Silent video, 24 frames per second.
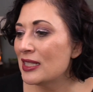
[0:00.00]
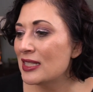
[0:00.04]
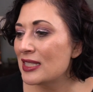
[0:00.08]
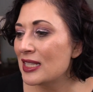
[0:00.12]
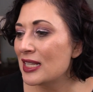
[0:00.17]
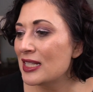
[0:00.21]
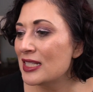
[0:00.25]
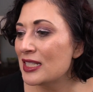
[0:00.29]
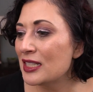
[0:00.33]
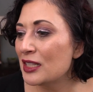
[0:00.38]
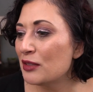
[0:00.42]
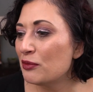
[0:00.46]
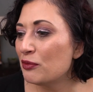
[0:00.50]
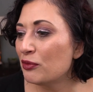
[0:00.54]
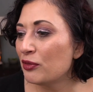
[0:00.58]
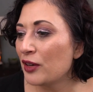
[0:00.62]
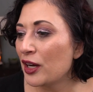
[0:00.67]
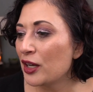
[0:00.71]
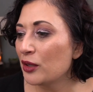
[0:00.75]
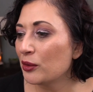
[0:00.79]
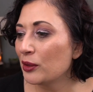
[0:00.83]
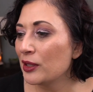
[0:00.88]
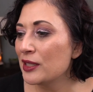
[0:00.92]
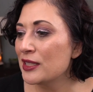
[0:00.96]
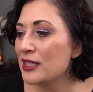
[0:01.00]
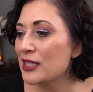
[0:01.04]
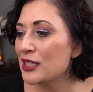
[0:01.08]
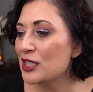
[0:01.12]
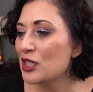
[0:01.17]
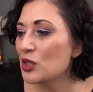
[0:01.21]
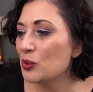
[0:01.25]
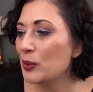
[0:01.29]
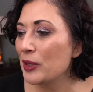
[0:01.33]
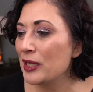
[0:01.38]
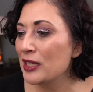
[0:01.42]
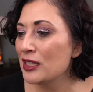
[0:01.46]
scented fragrance
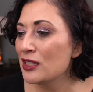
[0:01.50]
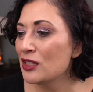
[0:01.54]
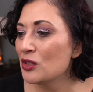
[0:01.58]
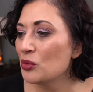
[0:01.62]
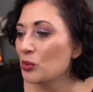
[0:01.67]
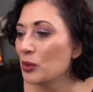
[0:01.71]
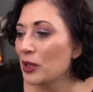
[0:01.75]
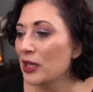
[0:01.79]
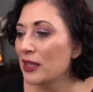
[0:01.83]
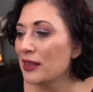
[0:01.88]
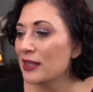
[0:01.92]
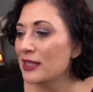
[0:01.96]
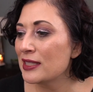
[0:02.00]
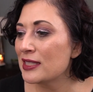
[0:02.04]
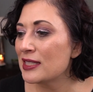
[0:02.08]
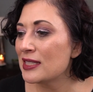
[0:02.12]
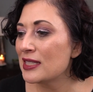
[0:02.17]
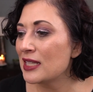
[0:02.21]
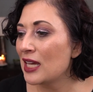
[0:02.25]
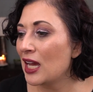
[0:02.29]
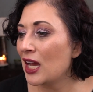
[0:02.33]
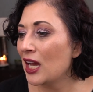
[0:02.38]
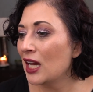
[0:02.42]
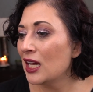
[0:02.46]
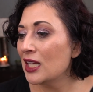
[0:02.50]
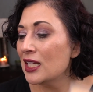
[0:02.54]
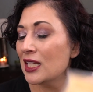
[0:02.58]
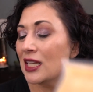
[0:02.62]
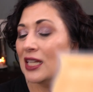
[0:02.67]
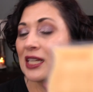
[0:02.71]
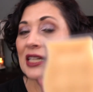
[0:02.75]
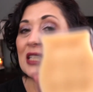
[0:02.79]
sweetened with honey